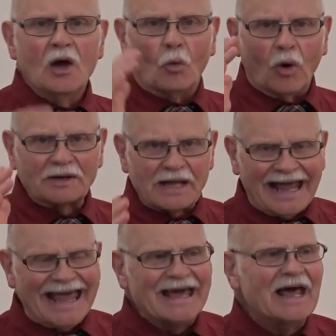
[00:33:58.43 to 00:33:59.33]
what
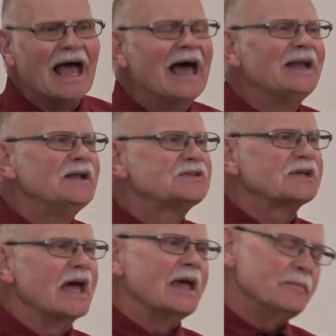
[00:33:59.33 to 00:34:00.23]
Anna had to
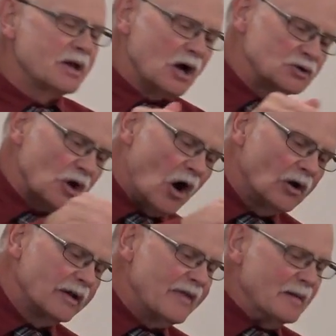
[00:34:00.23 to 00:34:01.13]
say, because
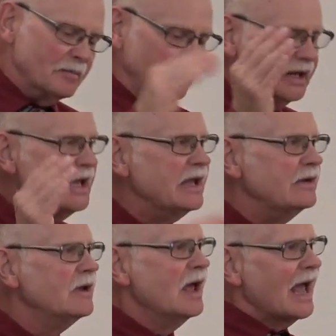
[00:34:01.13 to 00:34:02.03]
all of them
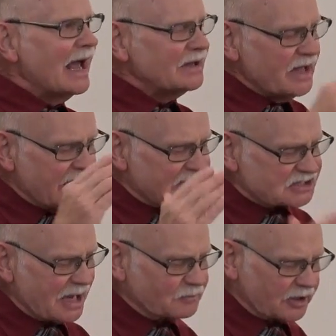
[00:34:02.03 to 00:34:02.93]
believed and they
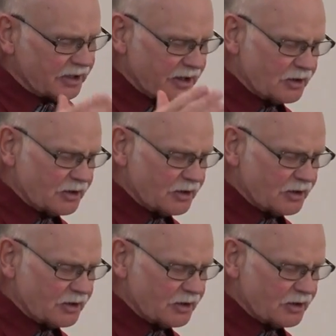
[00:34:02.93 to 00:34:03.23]
accepted and